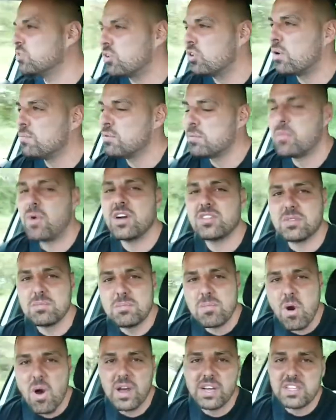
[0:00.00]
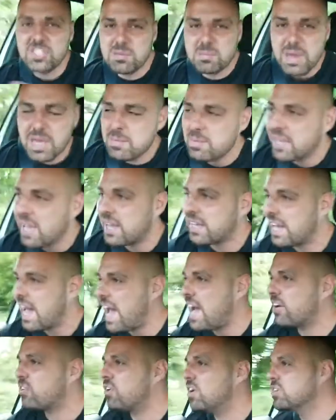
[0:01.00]
of compromise on mileage and maybe get a
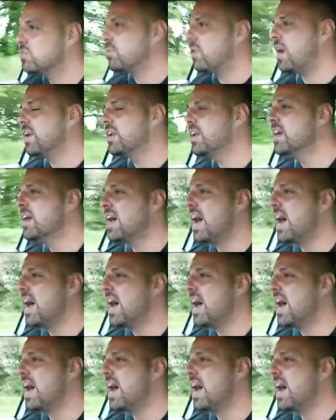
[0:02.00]
categorised one.